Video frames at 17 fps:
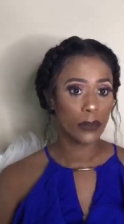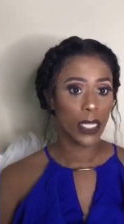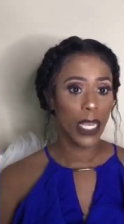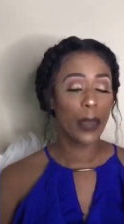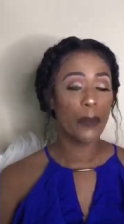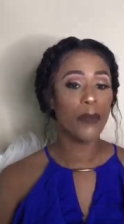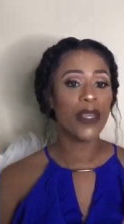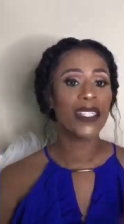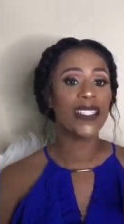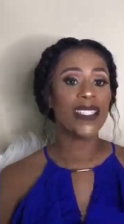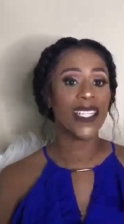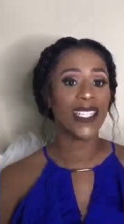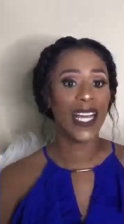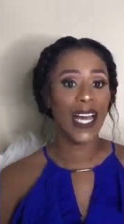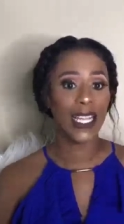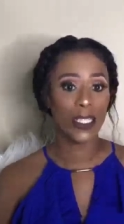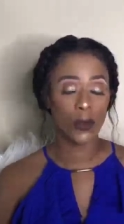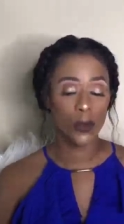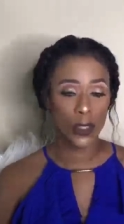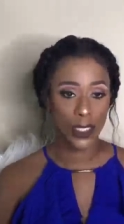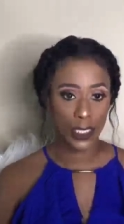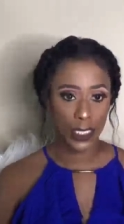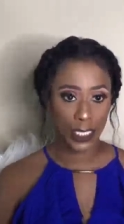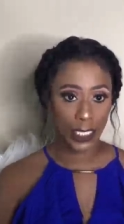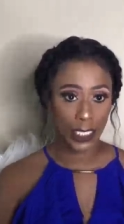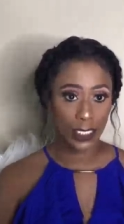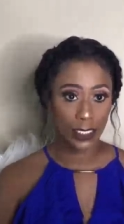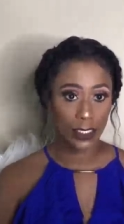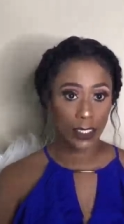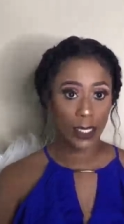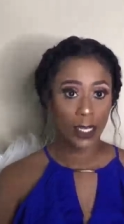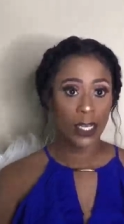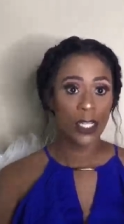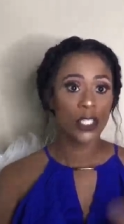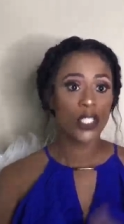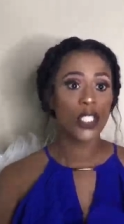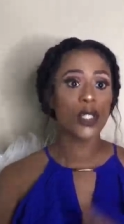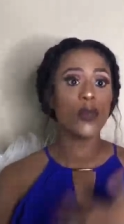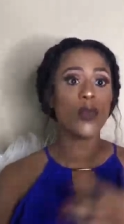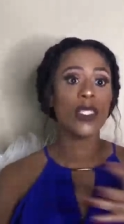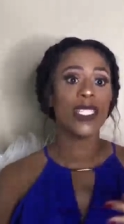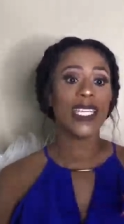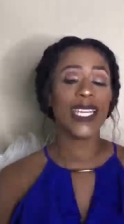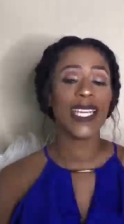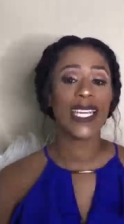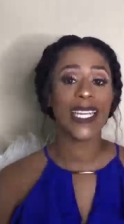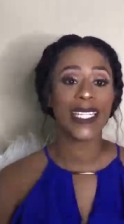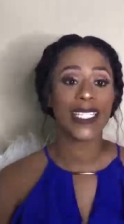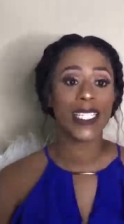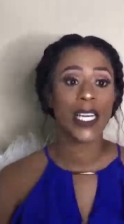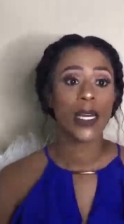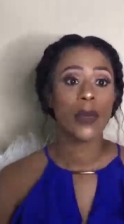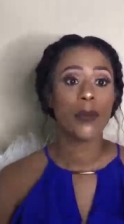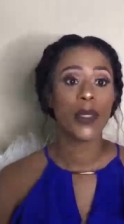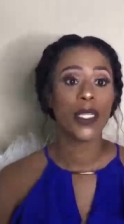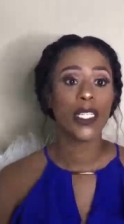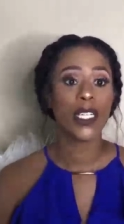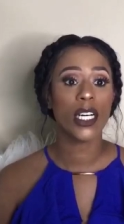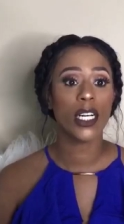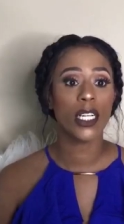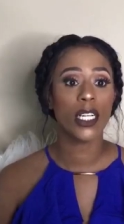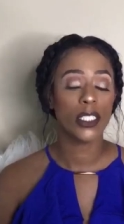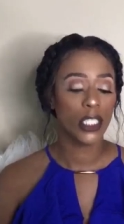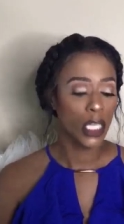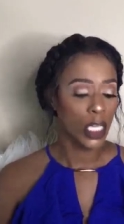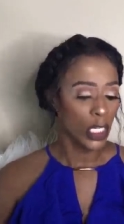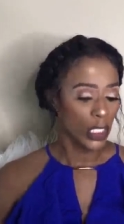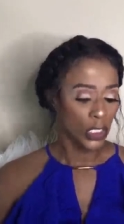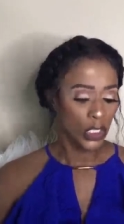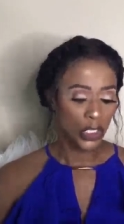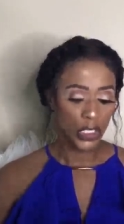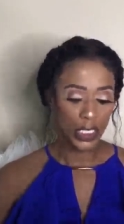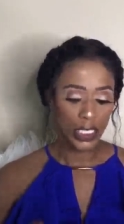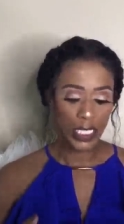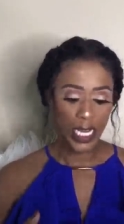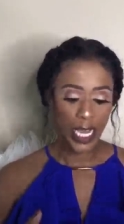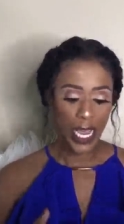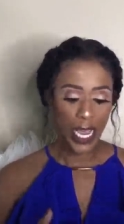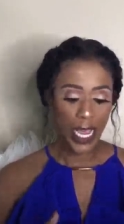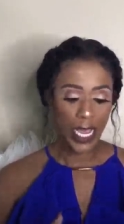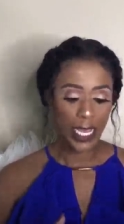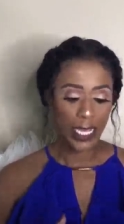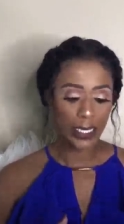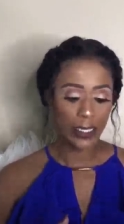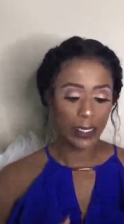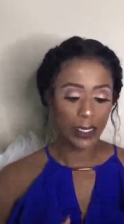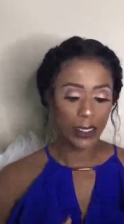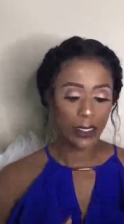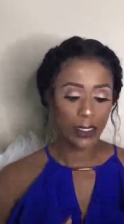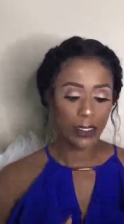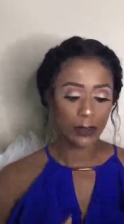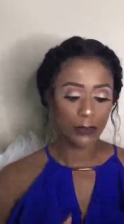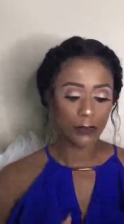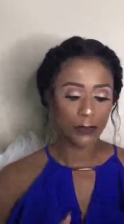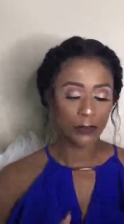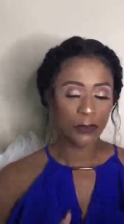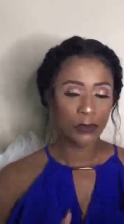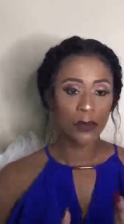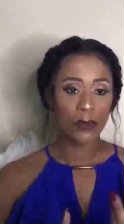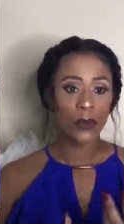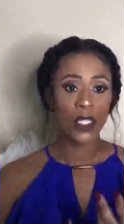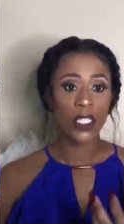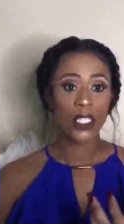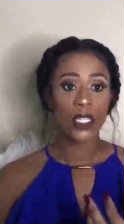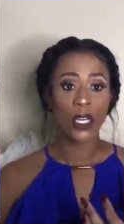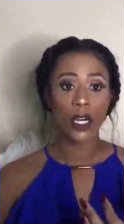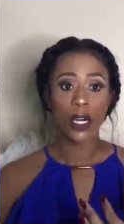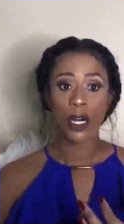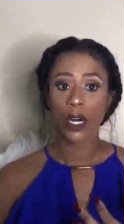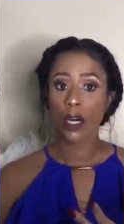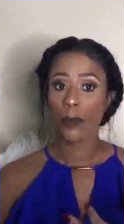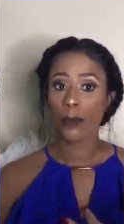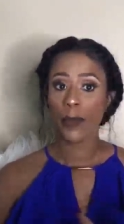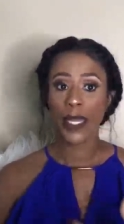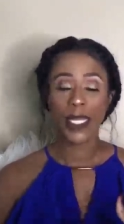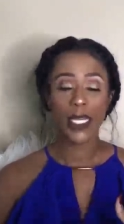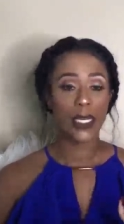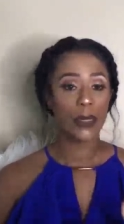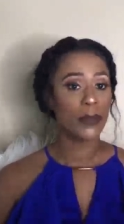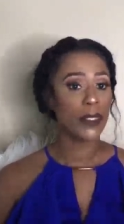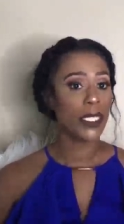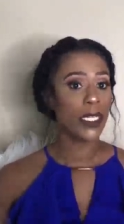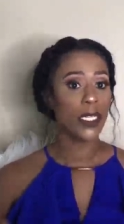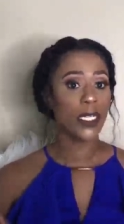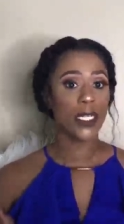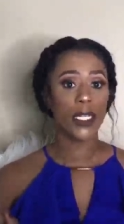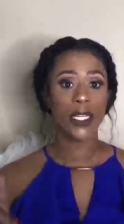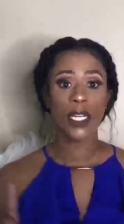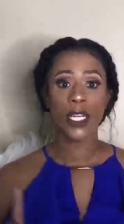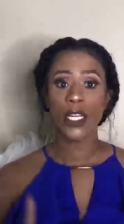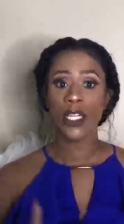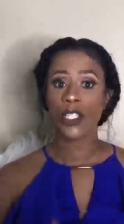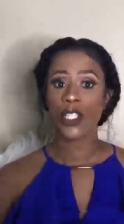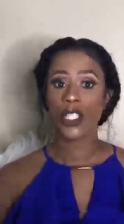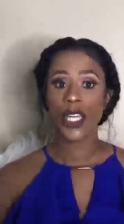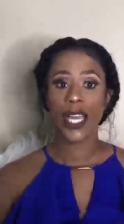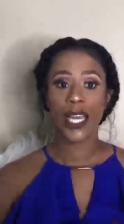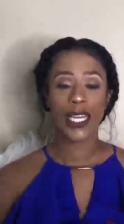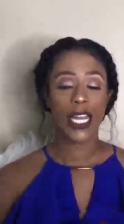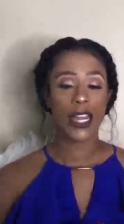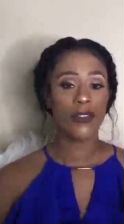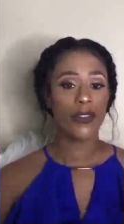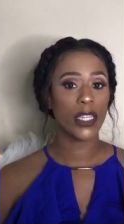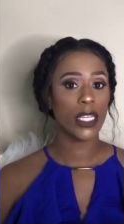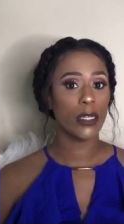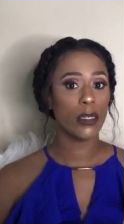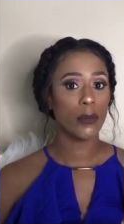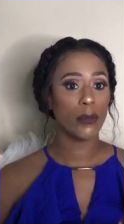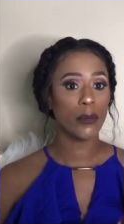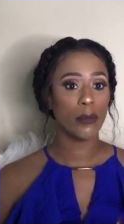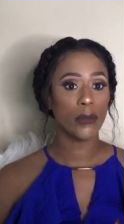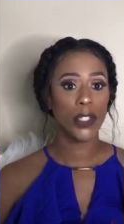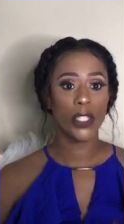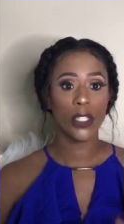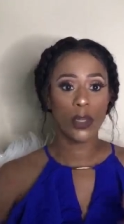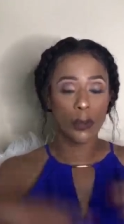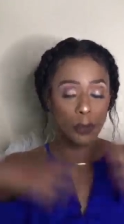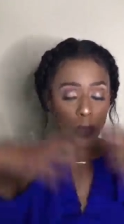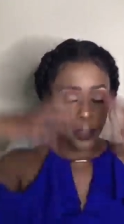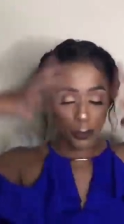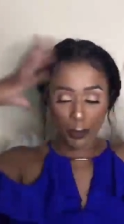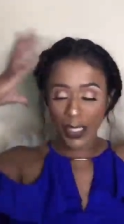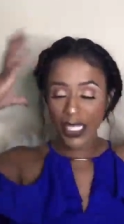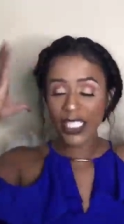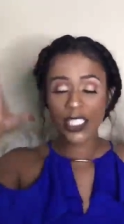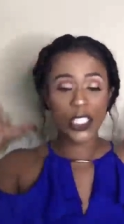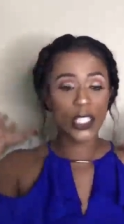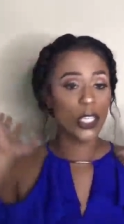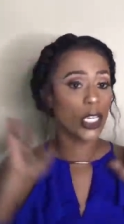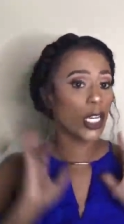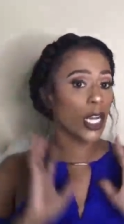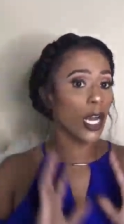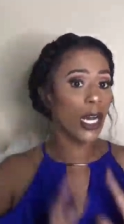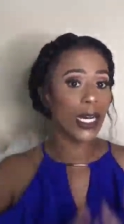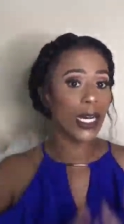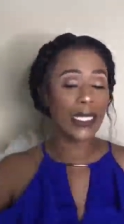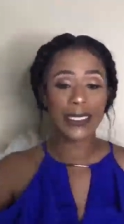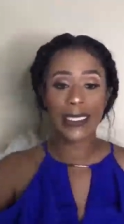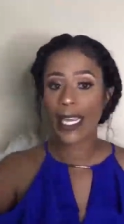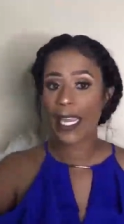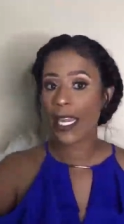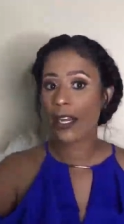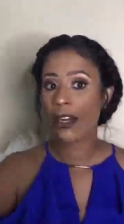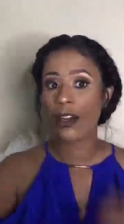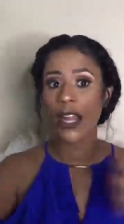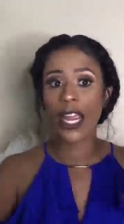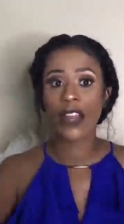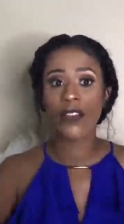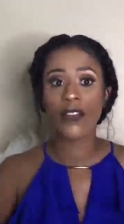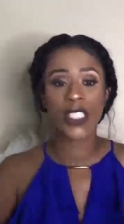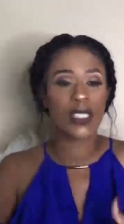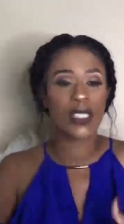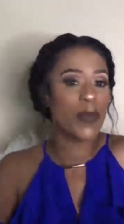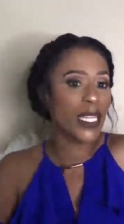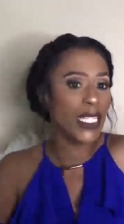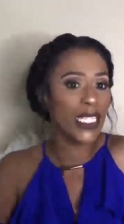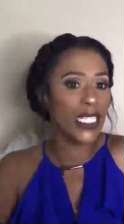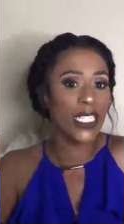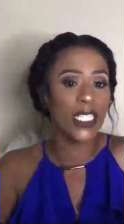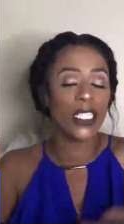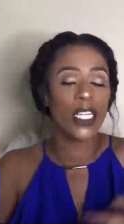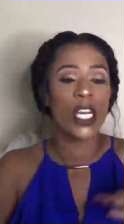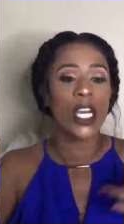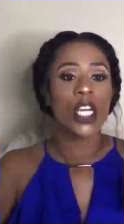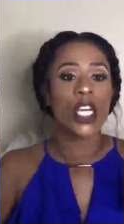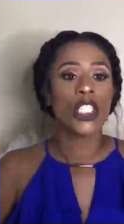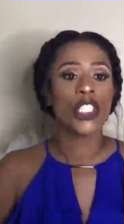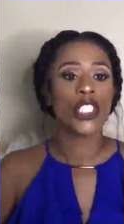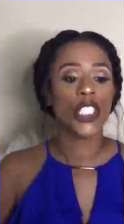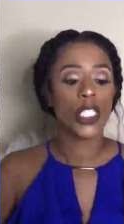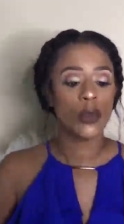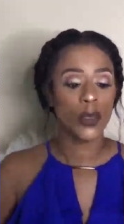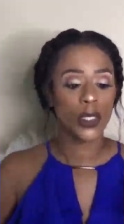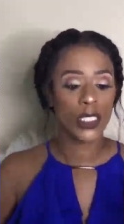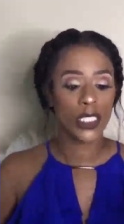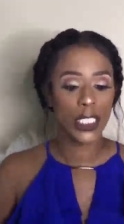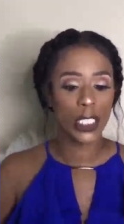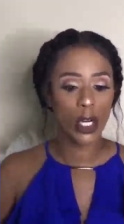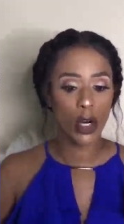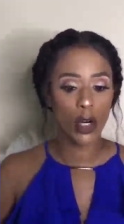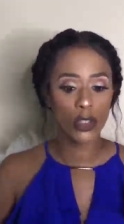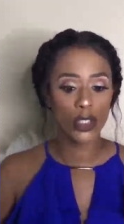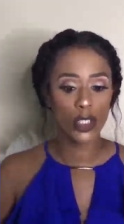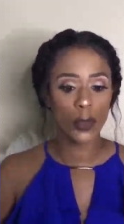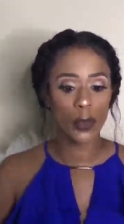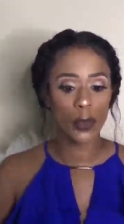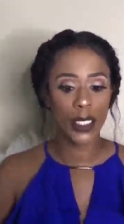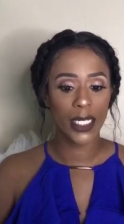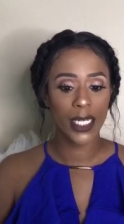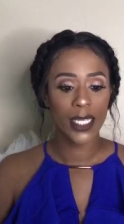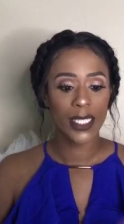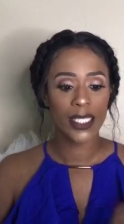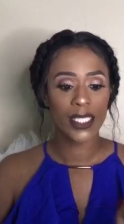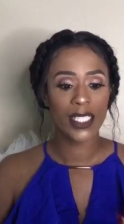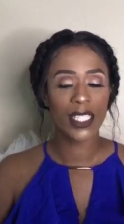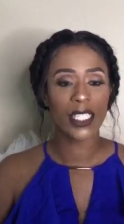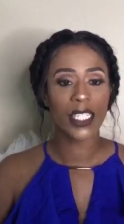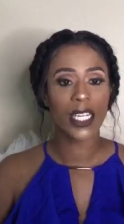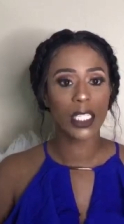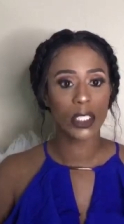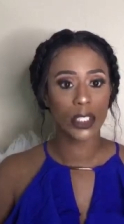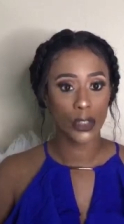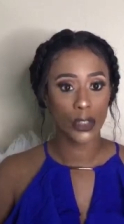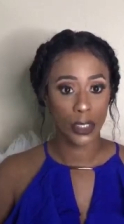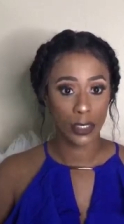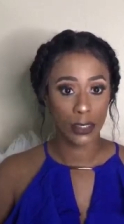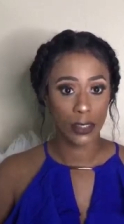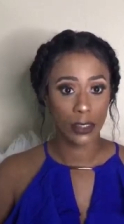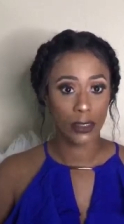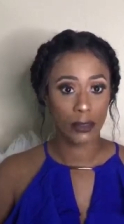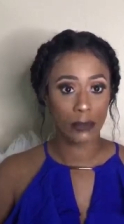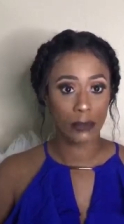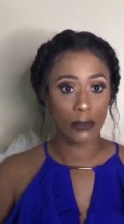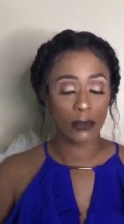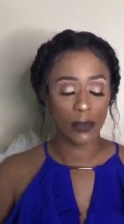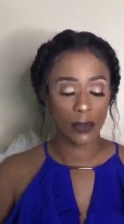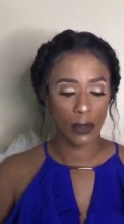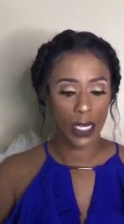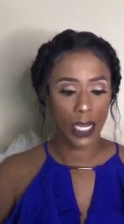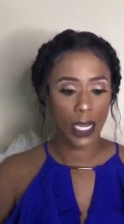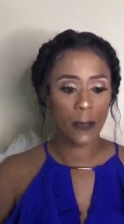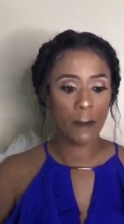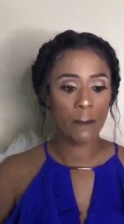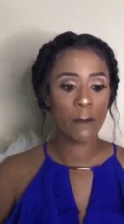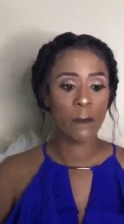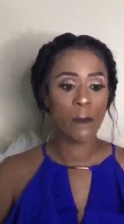And Miss Delilah was it. She was it because she had her makeup done. She had everything, you know, beat to the gods, hair, smelling good. She was the ultimate seductress. Okay?